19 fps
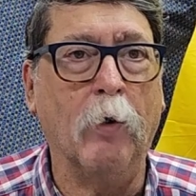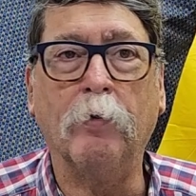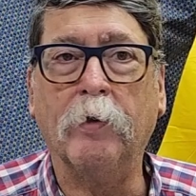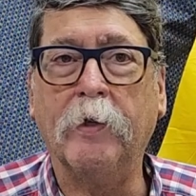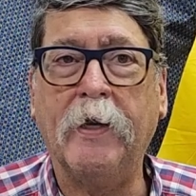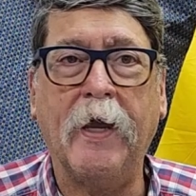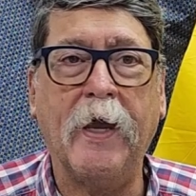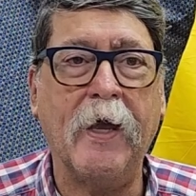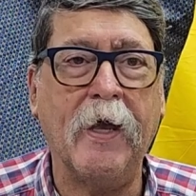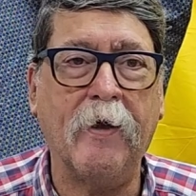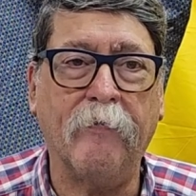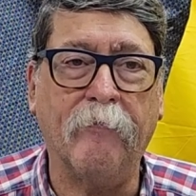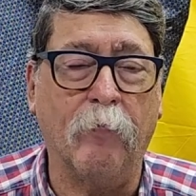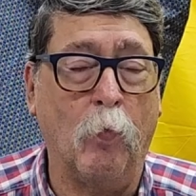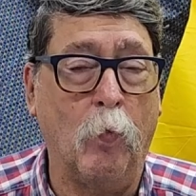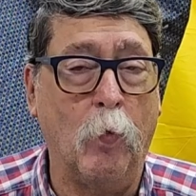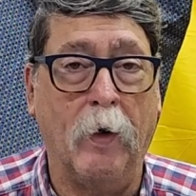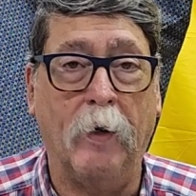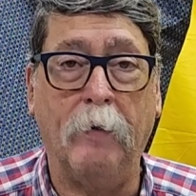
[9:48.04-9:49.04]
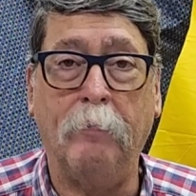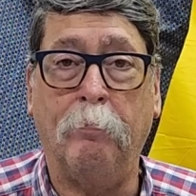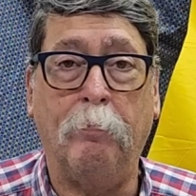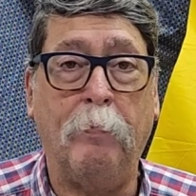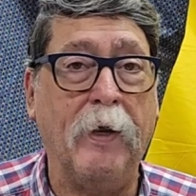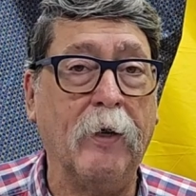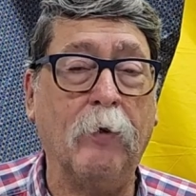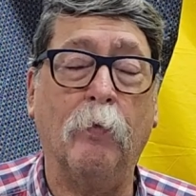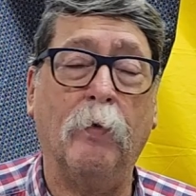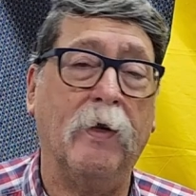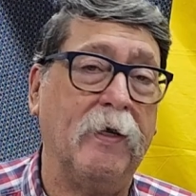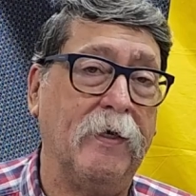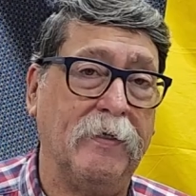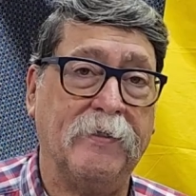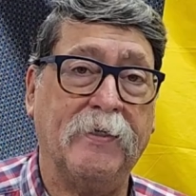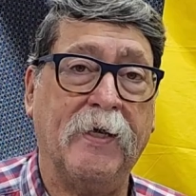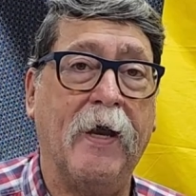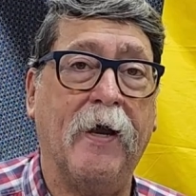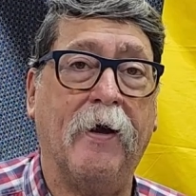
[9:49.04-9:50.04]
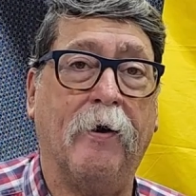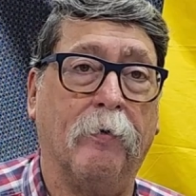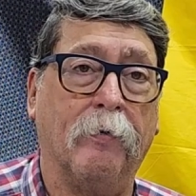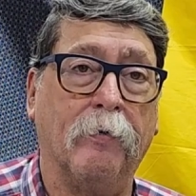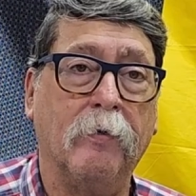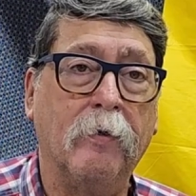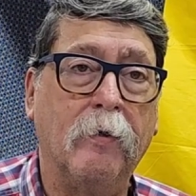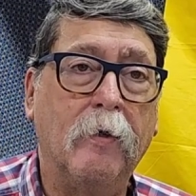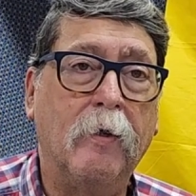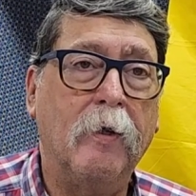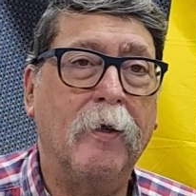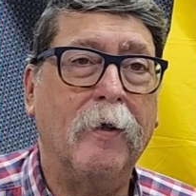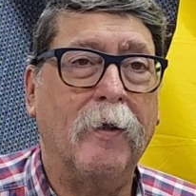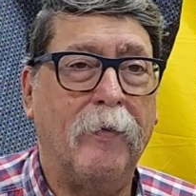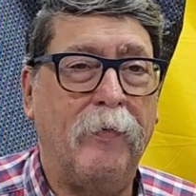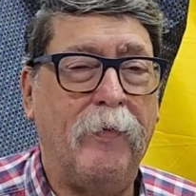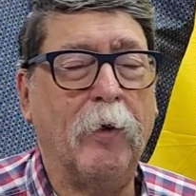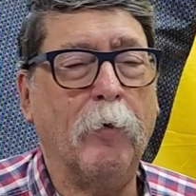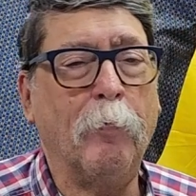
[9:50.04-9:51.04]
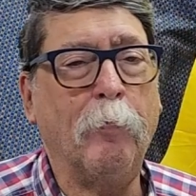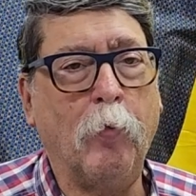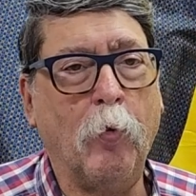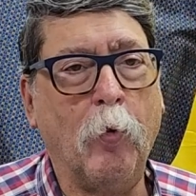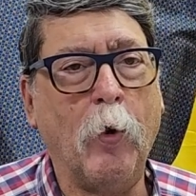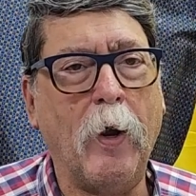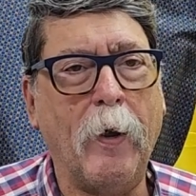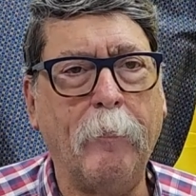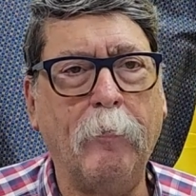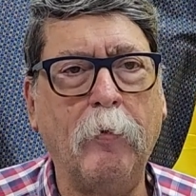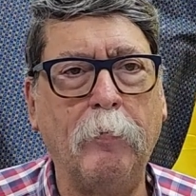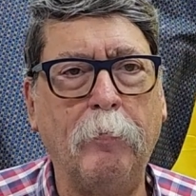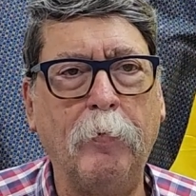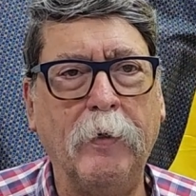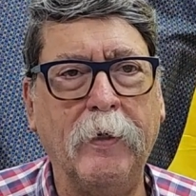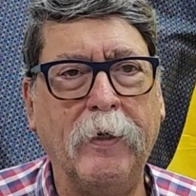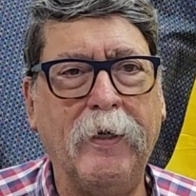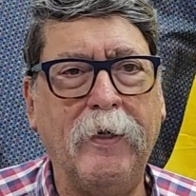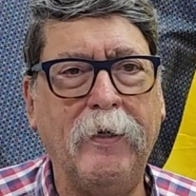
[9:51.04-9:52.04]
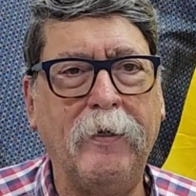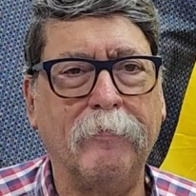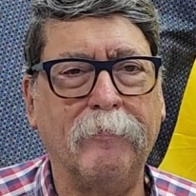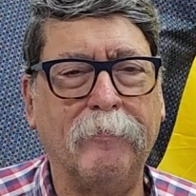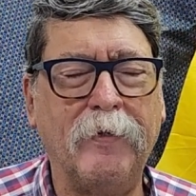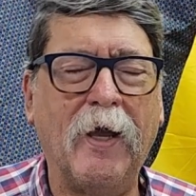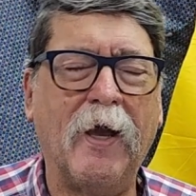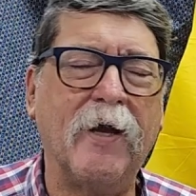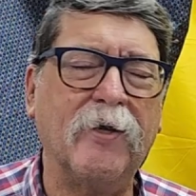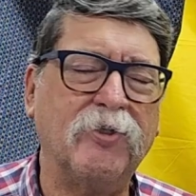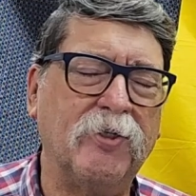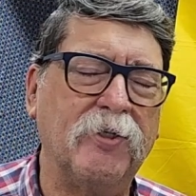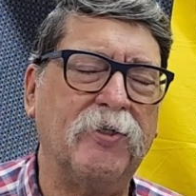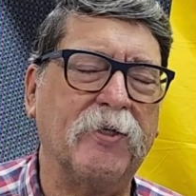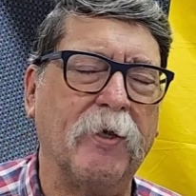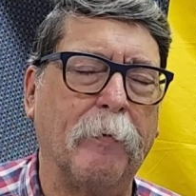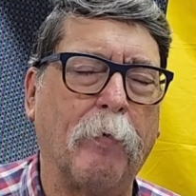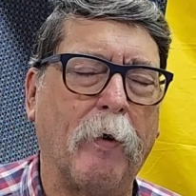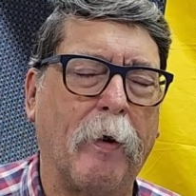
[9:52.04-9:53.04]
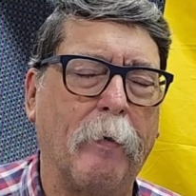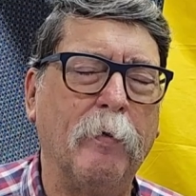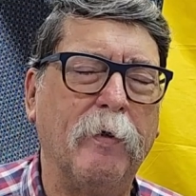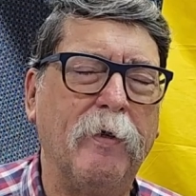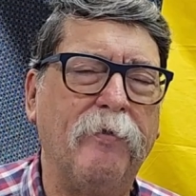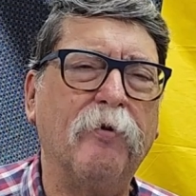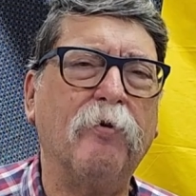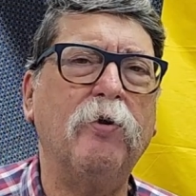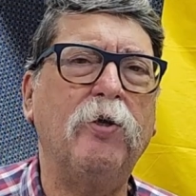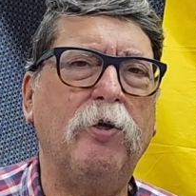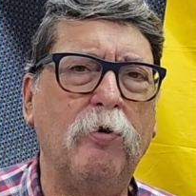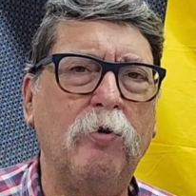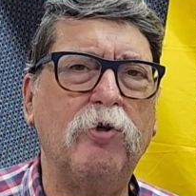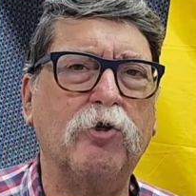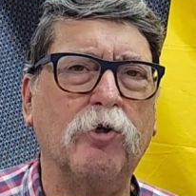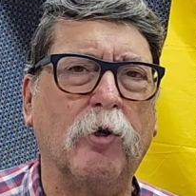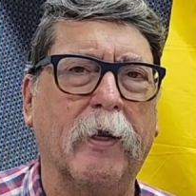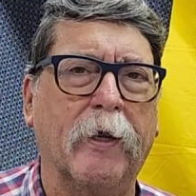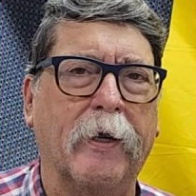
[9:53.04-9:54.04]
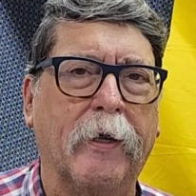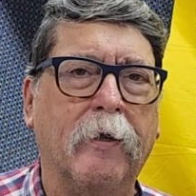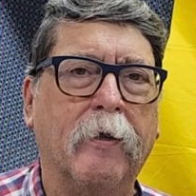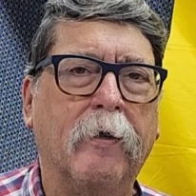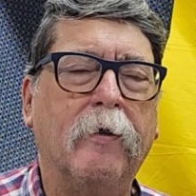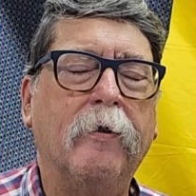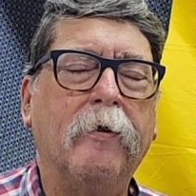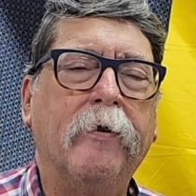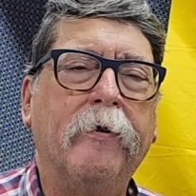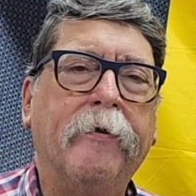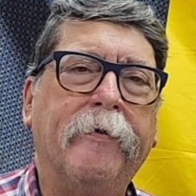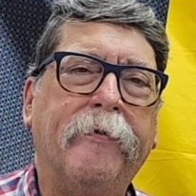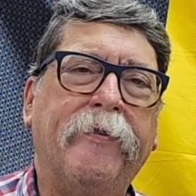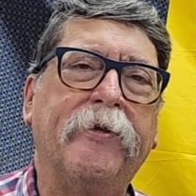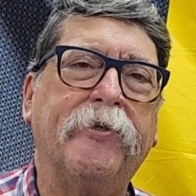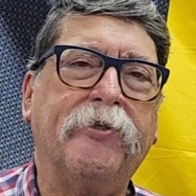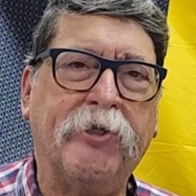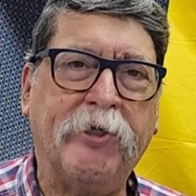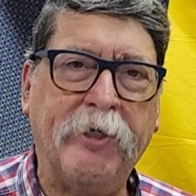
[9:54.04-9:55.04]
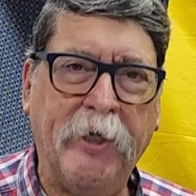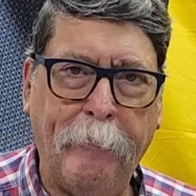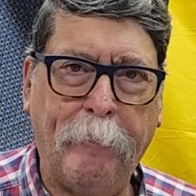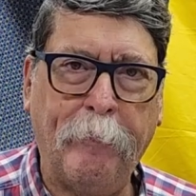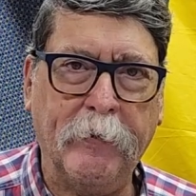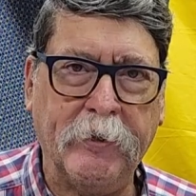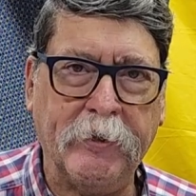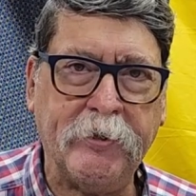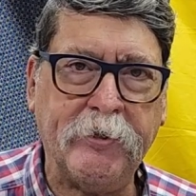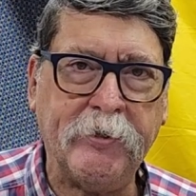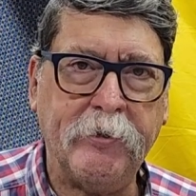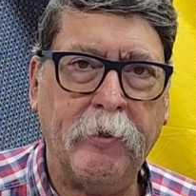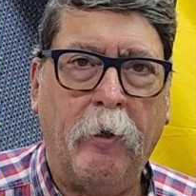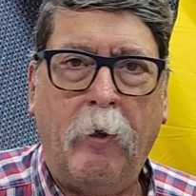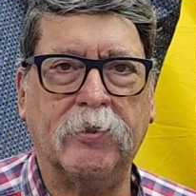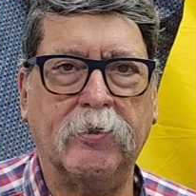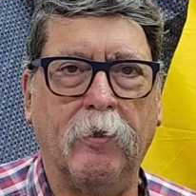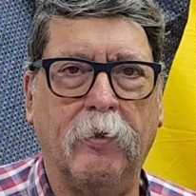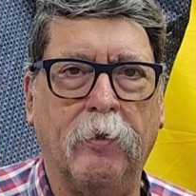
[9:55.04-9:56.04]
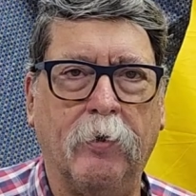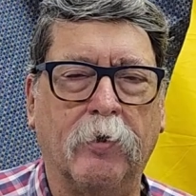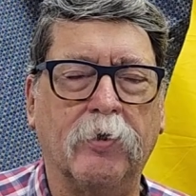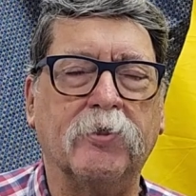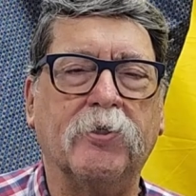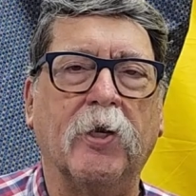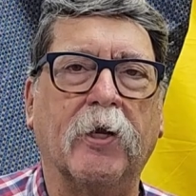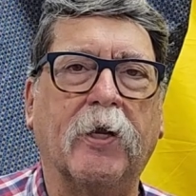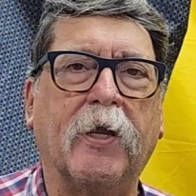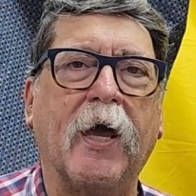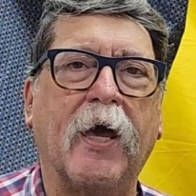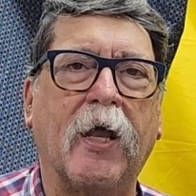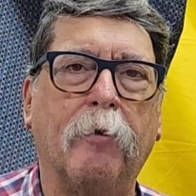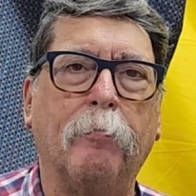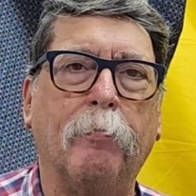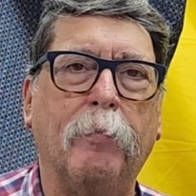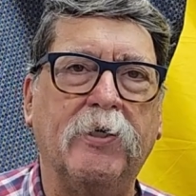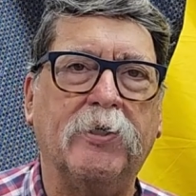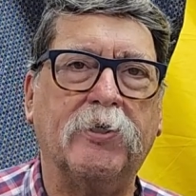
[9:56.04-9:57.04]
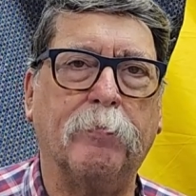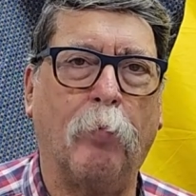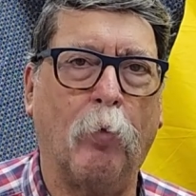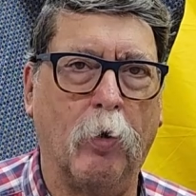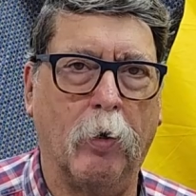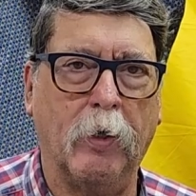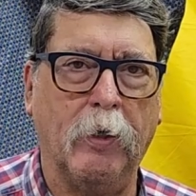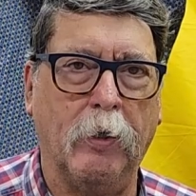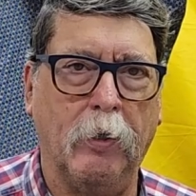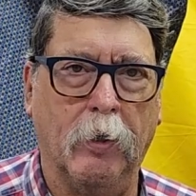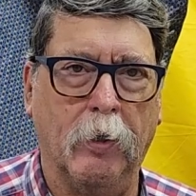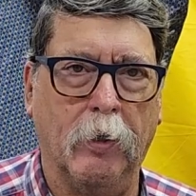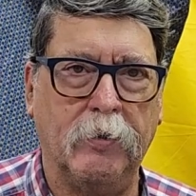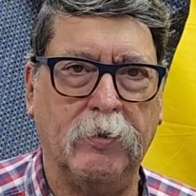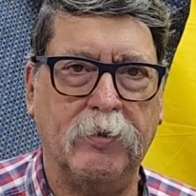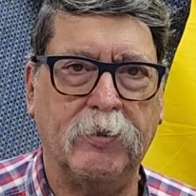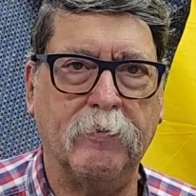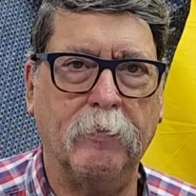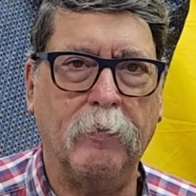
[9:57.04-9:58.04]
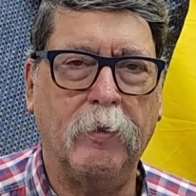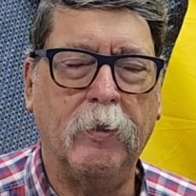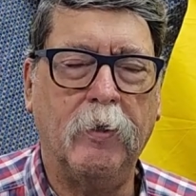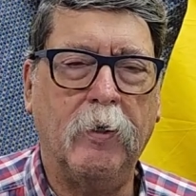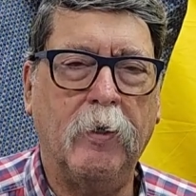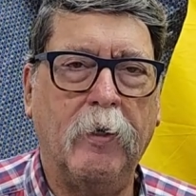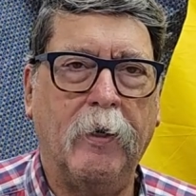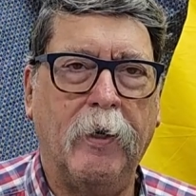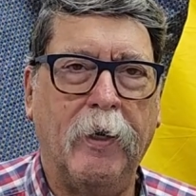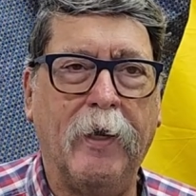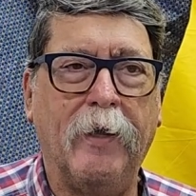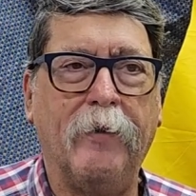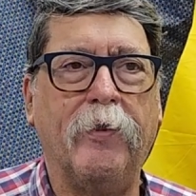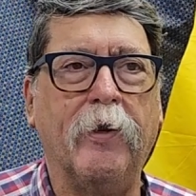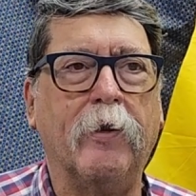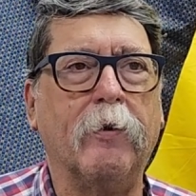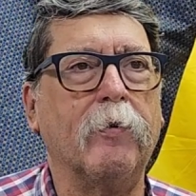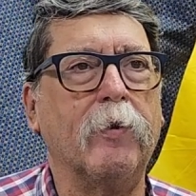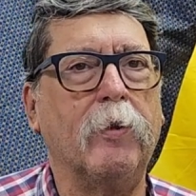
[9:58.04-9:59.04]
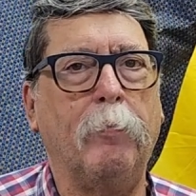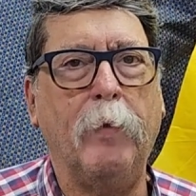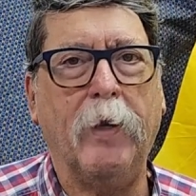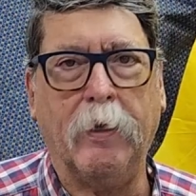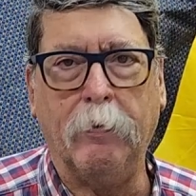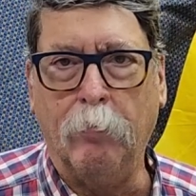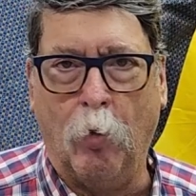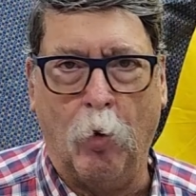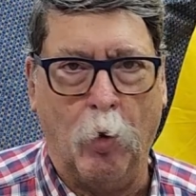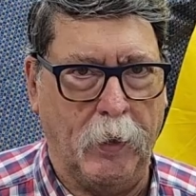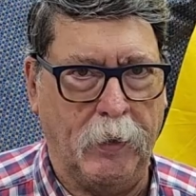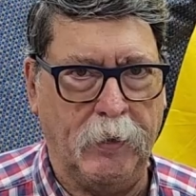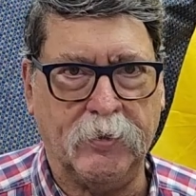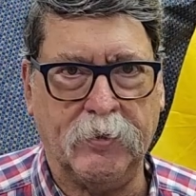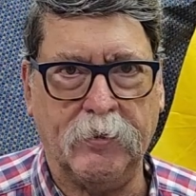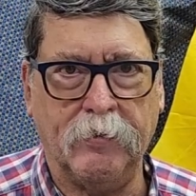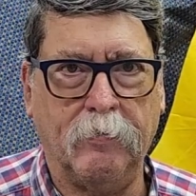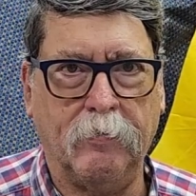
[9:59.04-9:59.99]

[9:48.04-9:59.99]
only have one big one in town. And they're probably, no, I shouldn't say probably, they're usually the cheapest. There's an Academy Sporting Goods, and they're the big boys.